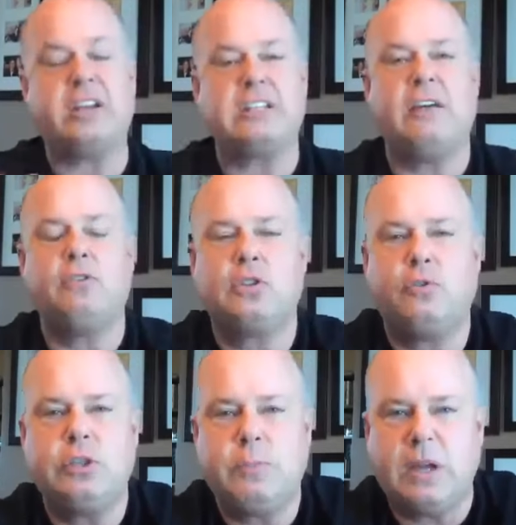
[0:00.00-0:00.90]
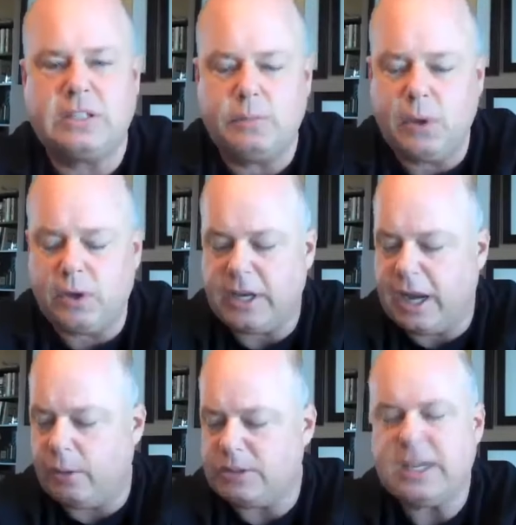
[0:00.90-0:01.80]
various levels of
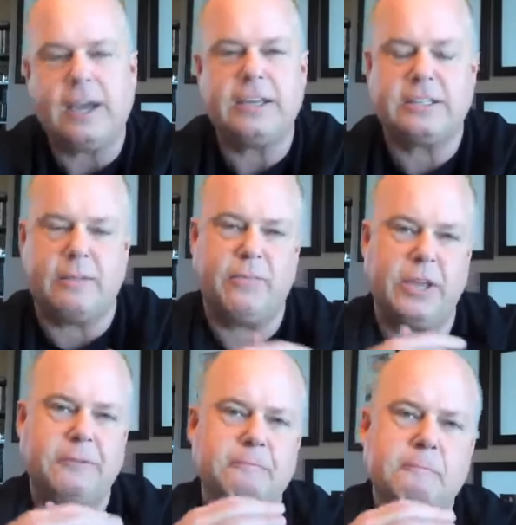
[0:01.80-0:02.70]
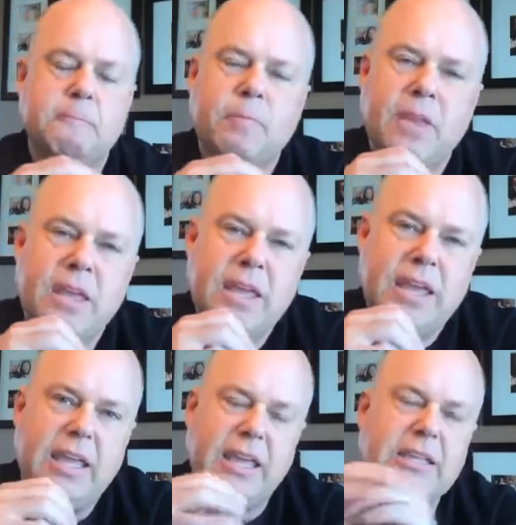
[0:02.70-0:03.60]
responsibility, and I will tell you something.
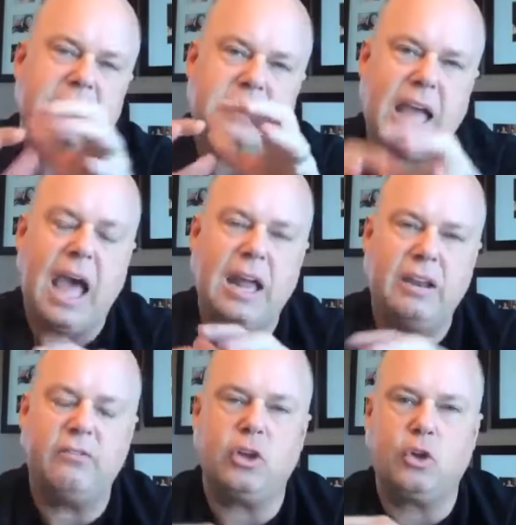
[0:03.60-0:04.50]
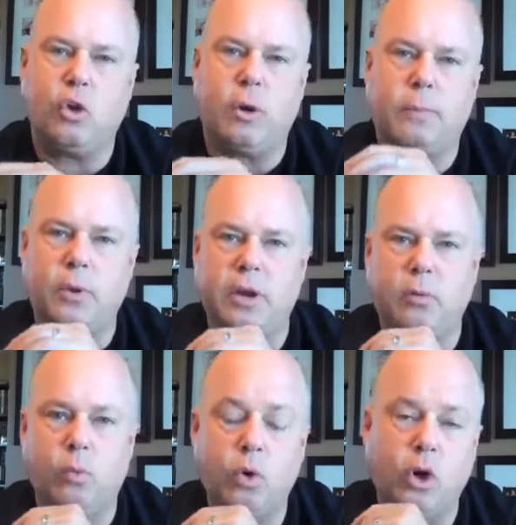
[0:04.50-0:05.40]
Inside of the
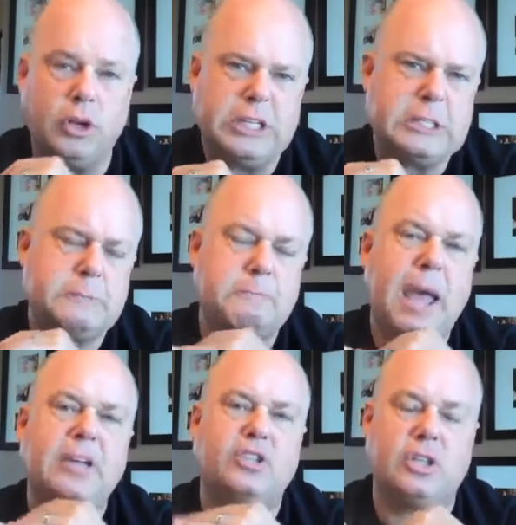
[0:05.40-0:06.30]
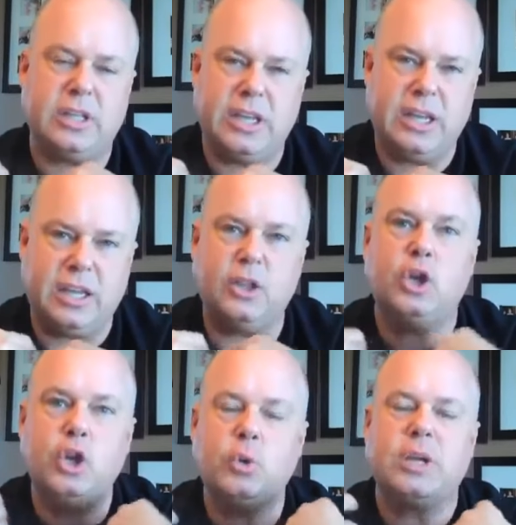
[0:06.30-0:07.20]
corporate world, especially in
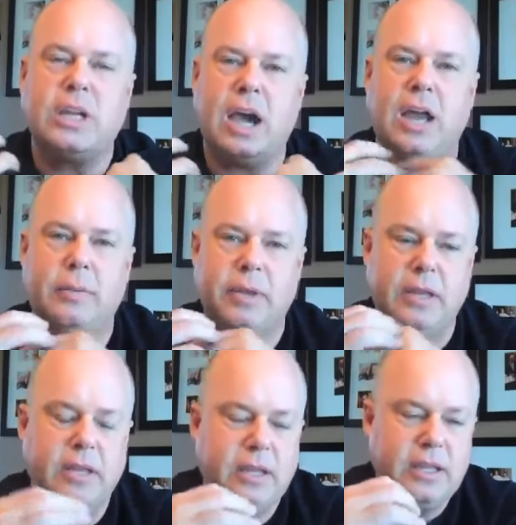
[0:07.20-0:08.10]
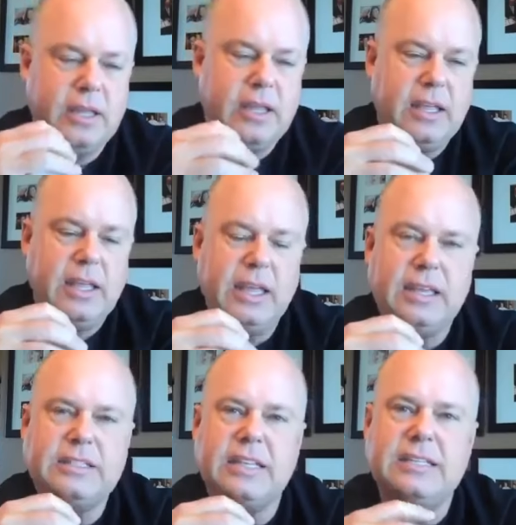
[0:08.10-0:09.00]
the new economy,
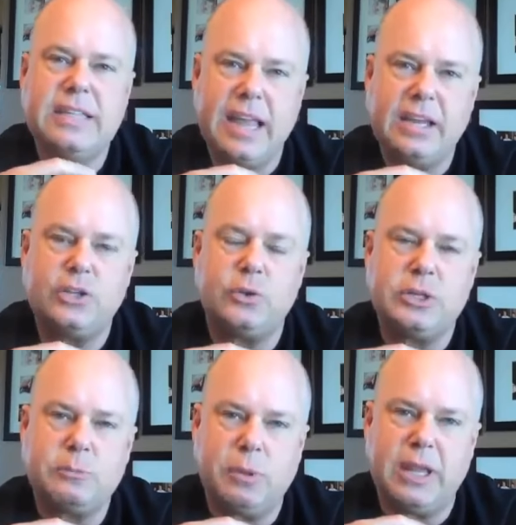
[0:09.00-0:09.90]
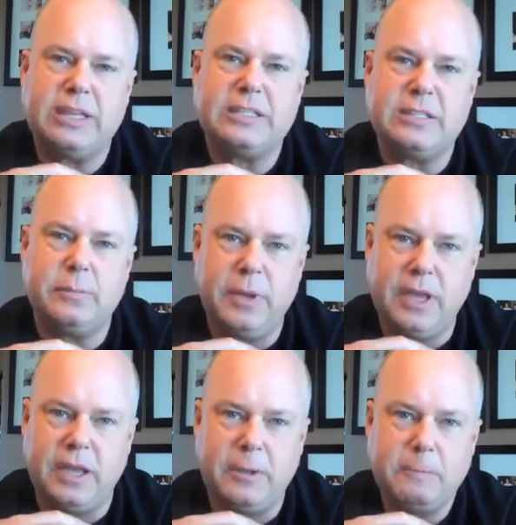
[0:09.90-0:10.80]
it is a dangerous place to
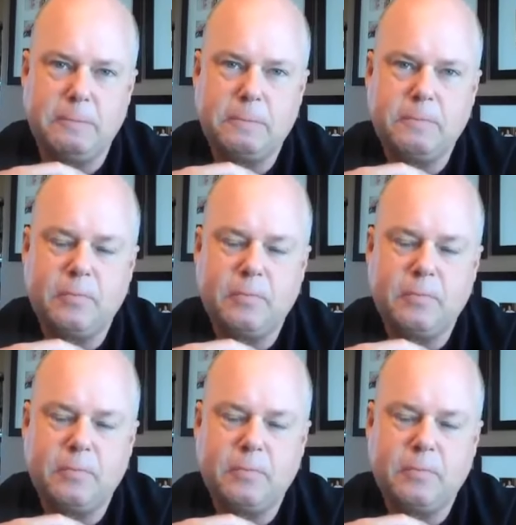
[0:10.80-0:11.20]
be.